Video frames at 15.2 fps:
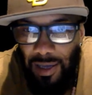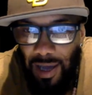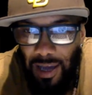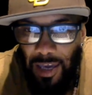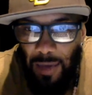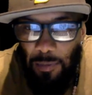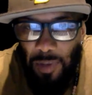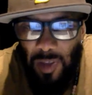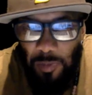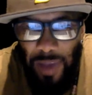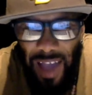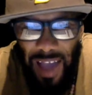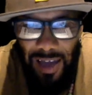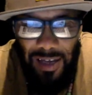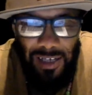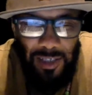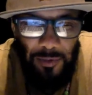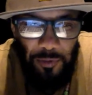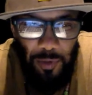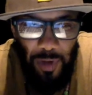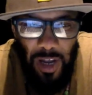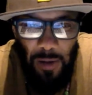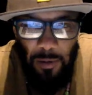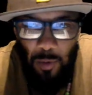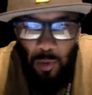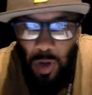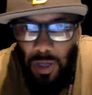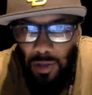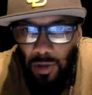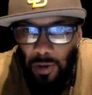I keep it Spanglish for
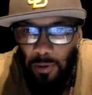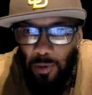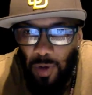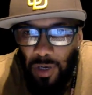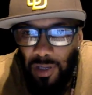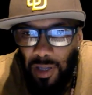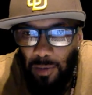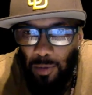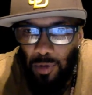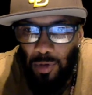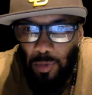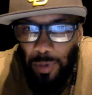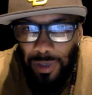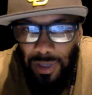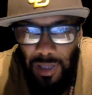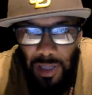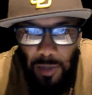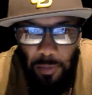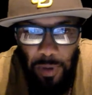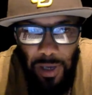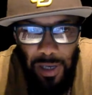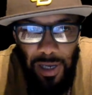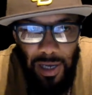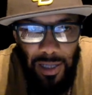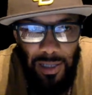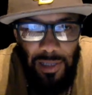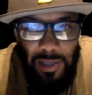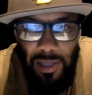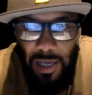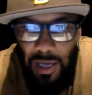everyone so everyone is able to participate and
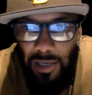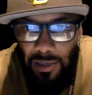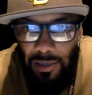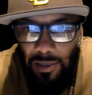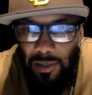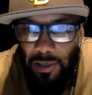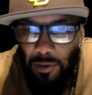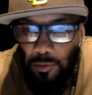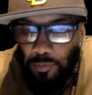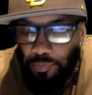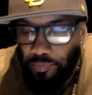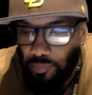understand, you know.